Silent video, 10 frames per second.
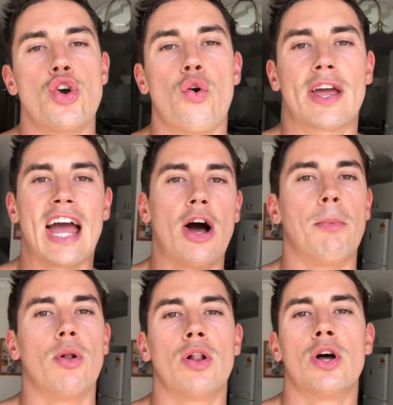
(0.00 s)
You're
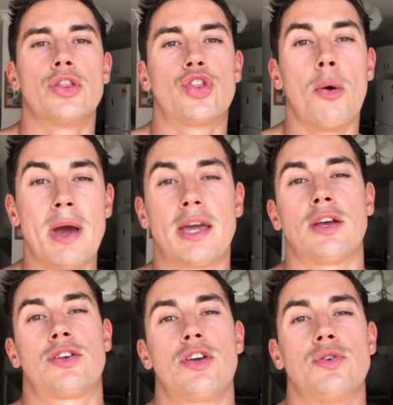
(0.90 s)
accountable. Don't make
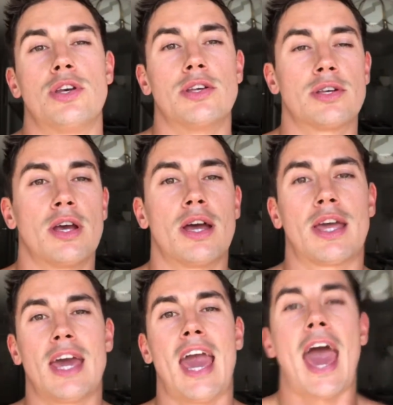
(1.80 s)
excuses.
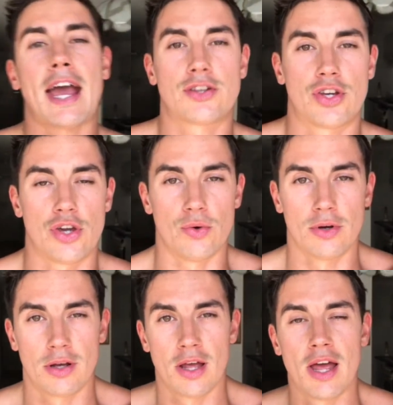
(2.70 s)
Okay, execute.
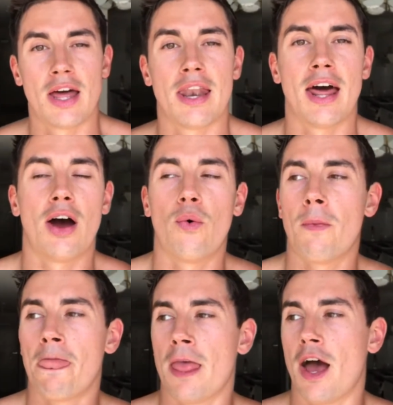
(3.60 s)
Now,
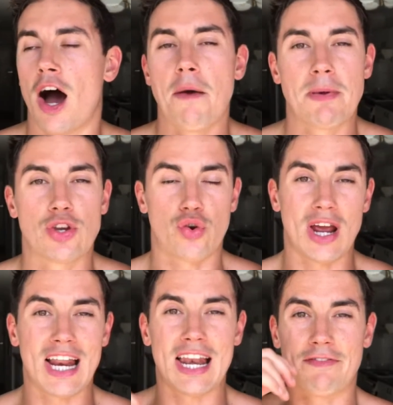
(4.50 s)
I've been
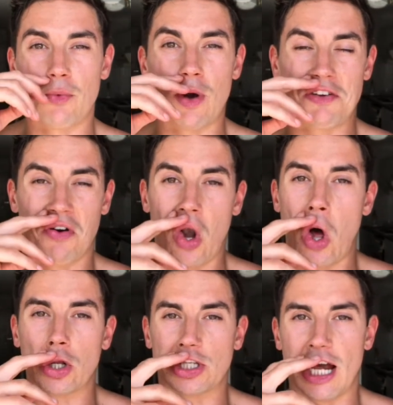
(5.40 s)
training and lifting weights for a
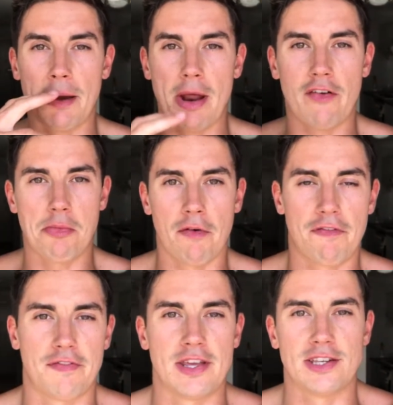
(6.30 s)
long time now, for about
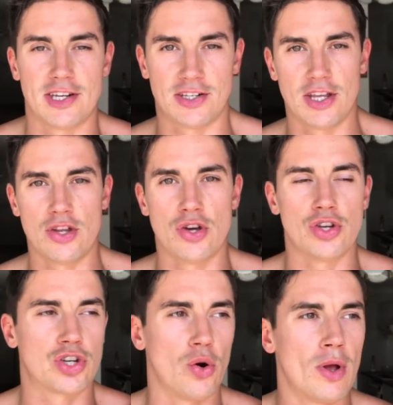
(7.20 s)
15, 16
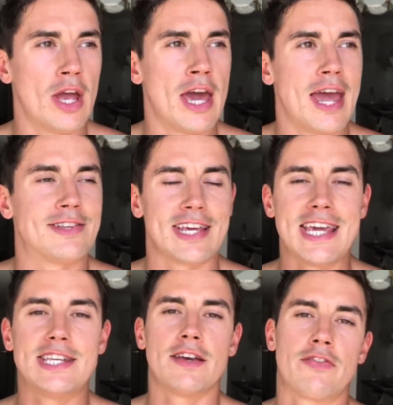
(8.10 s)
years. So it's
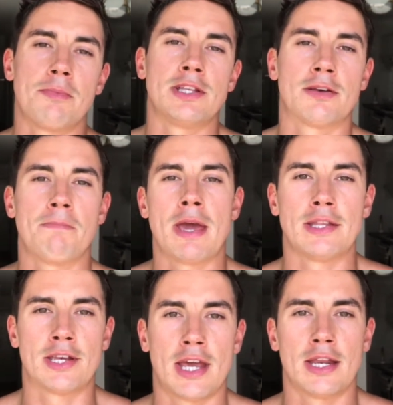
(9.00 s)
easier for me to
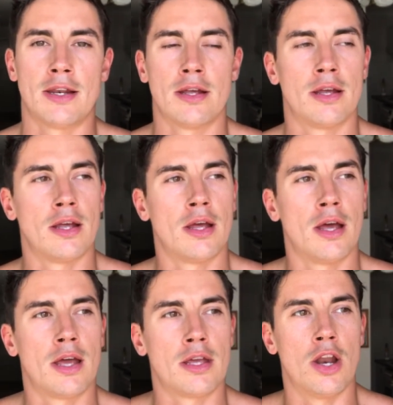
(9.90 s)
maintain,
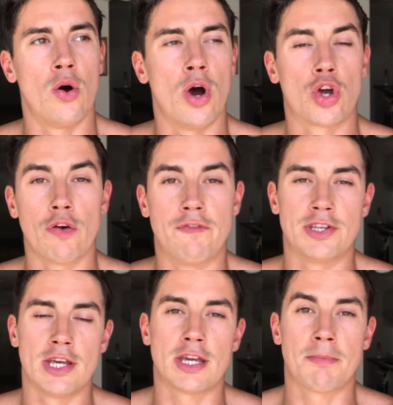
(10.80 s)
you know, a good
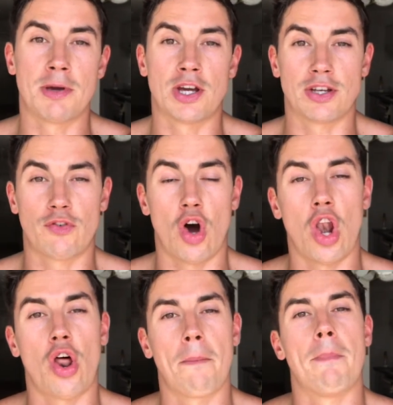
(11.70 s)
physique because I've got
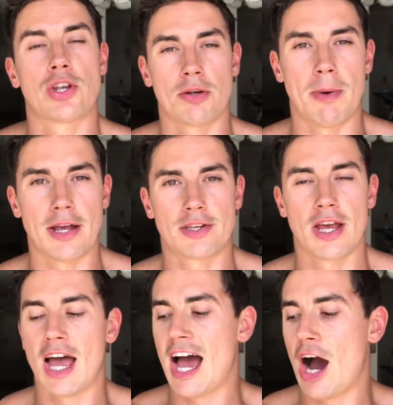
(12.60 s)
a lot of muscle mass.
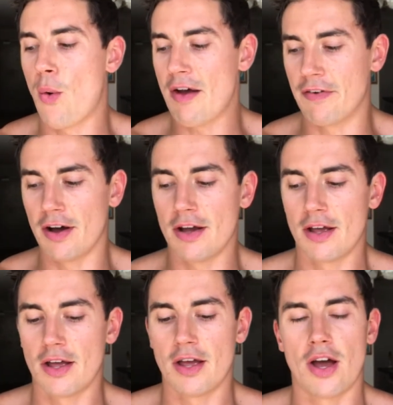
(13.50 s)
However,
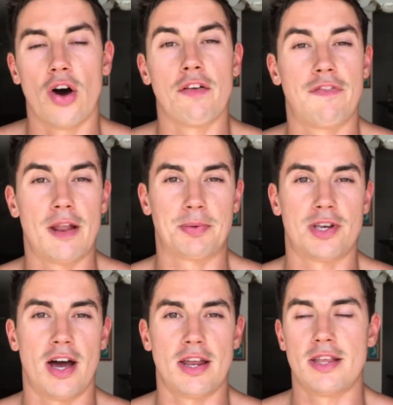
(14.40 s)
on the flip
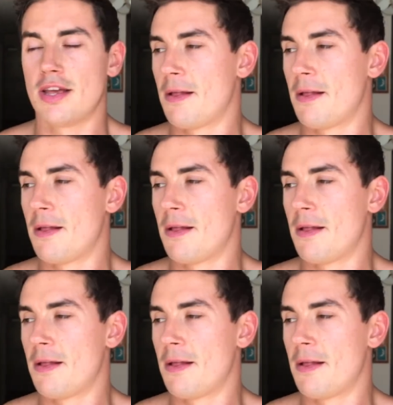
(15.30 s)
side,